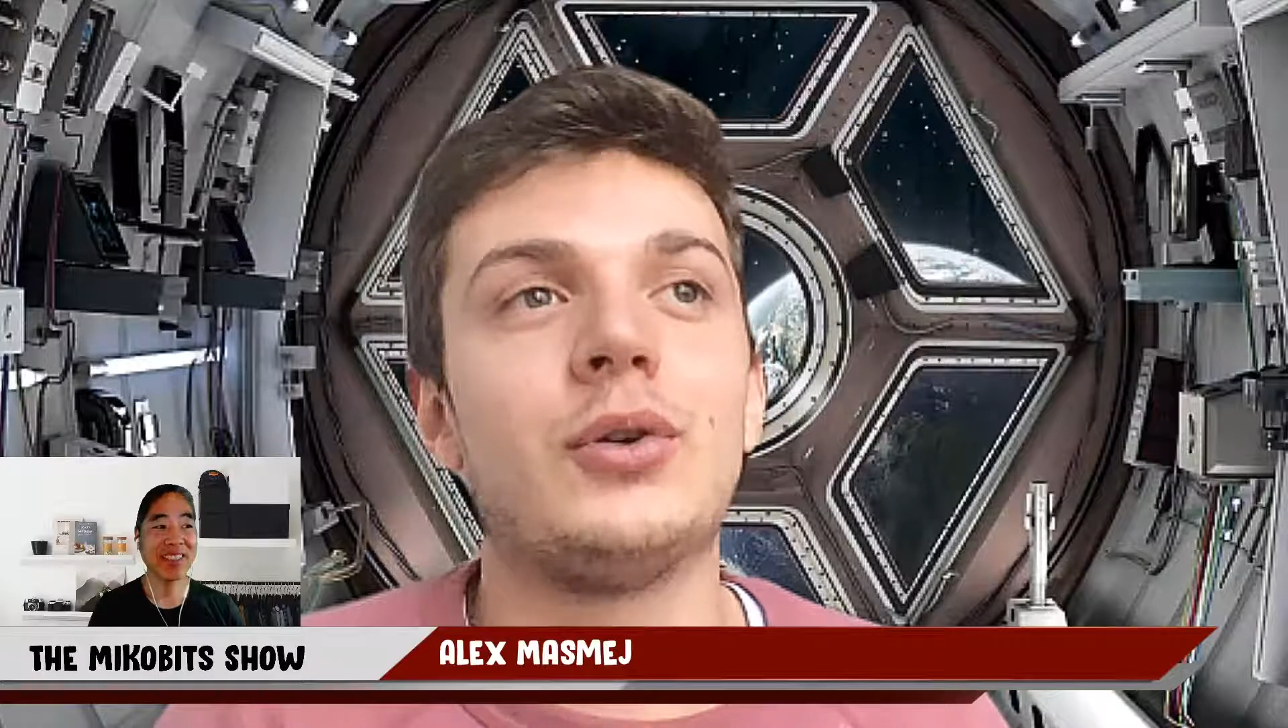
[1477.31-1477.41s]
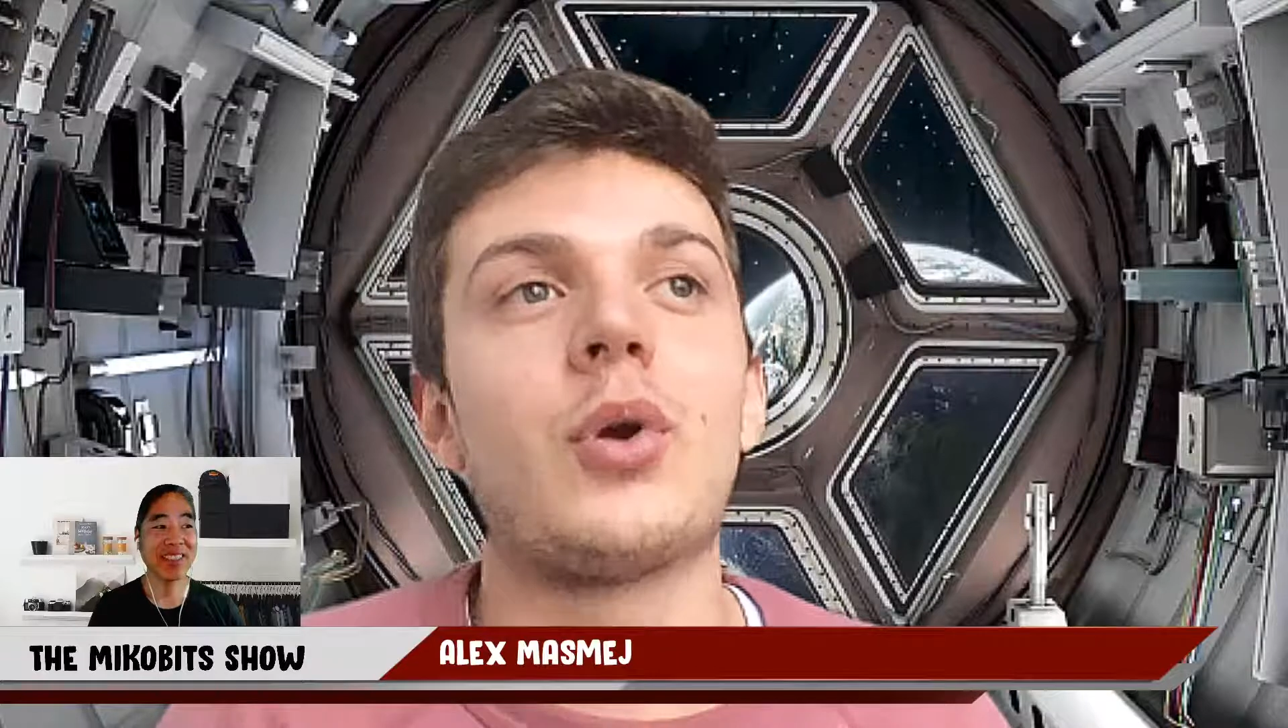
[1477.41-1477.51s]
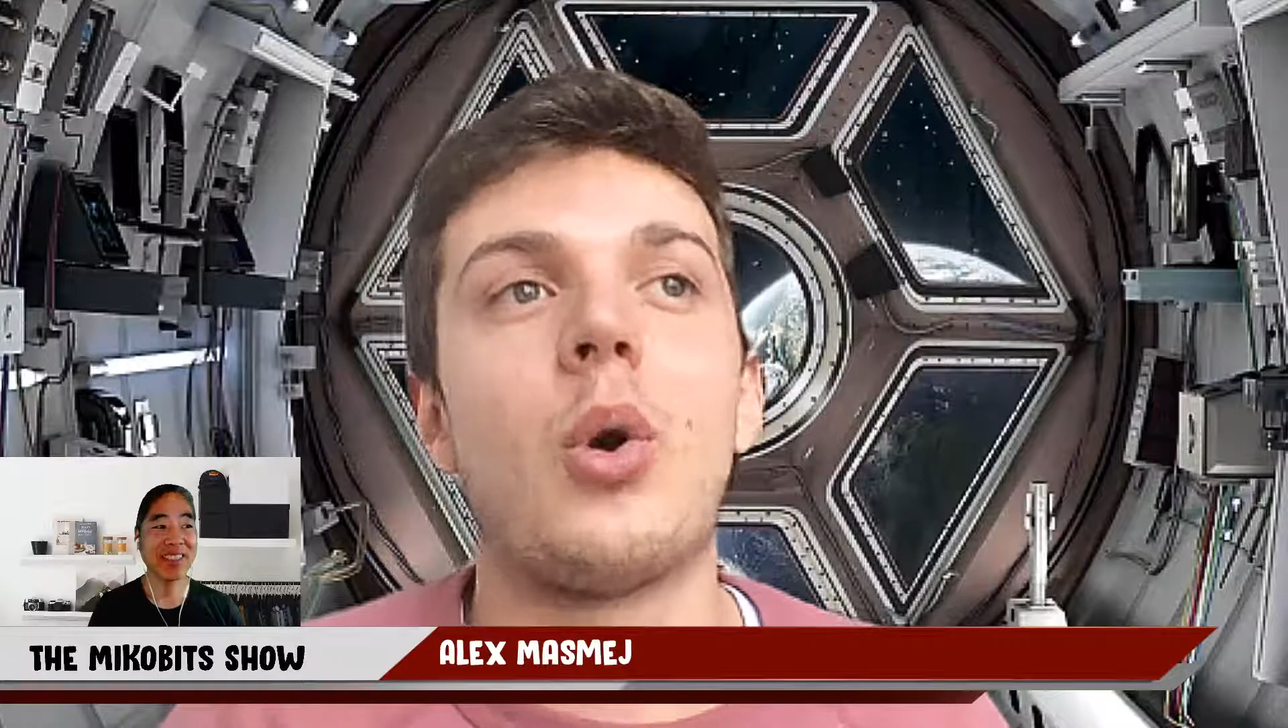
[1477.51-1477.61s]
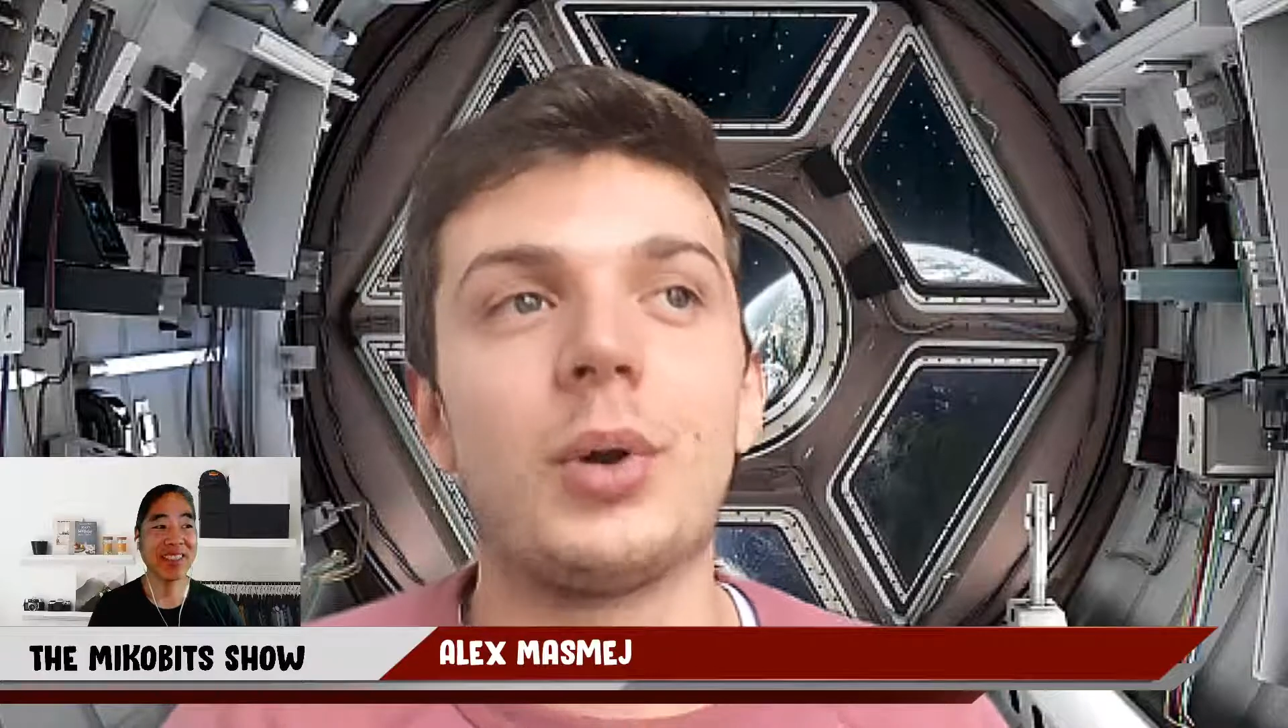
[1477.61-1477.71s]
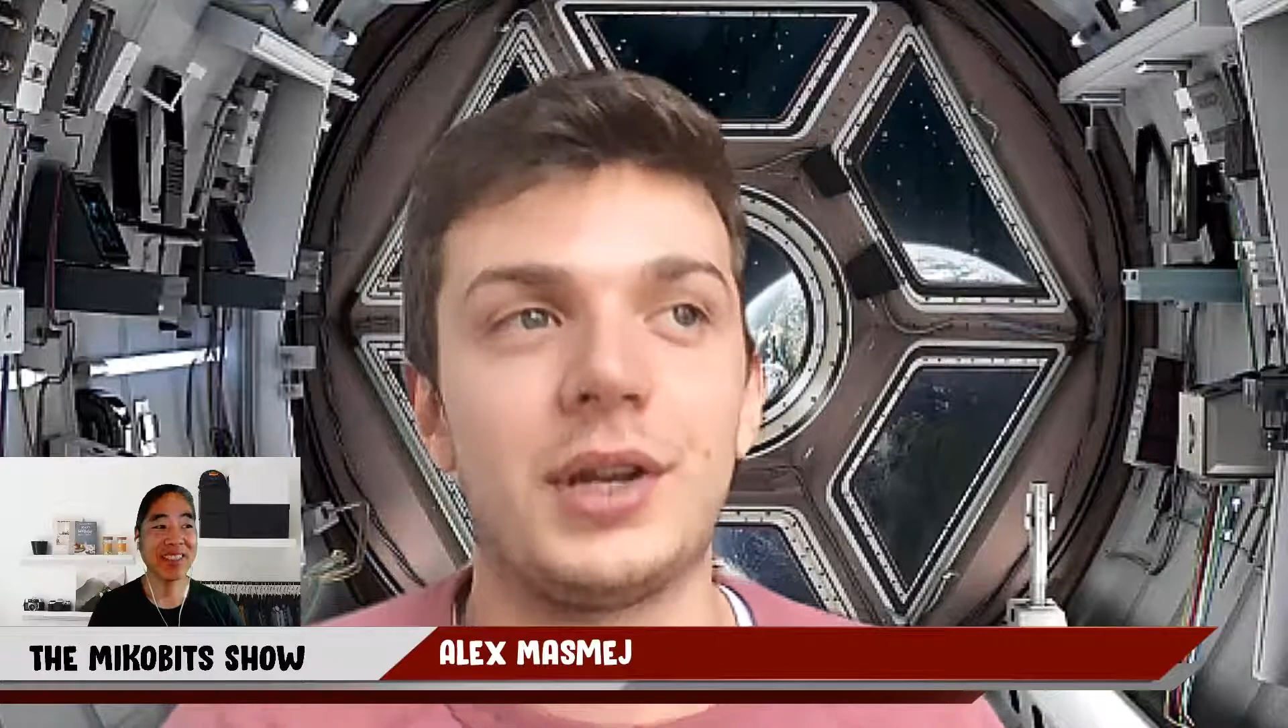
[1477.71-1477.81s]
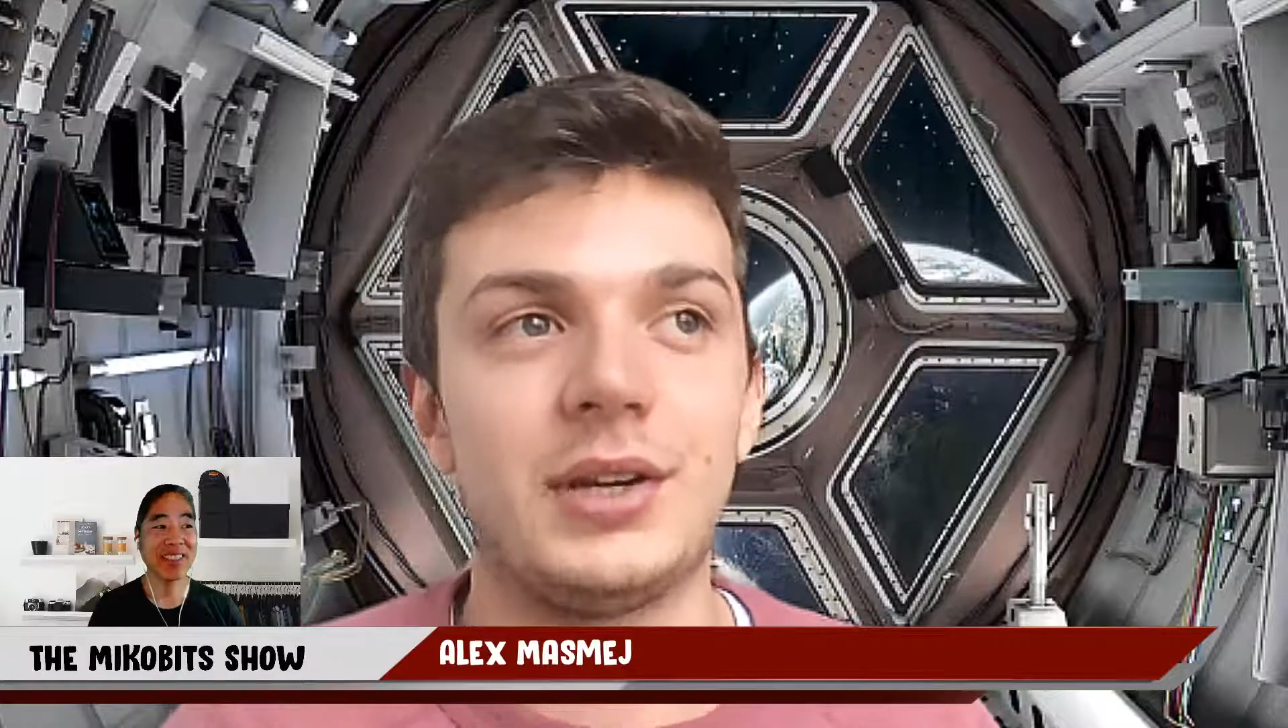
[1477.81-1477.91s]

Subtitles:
hold it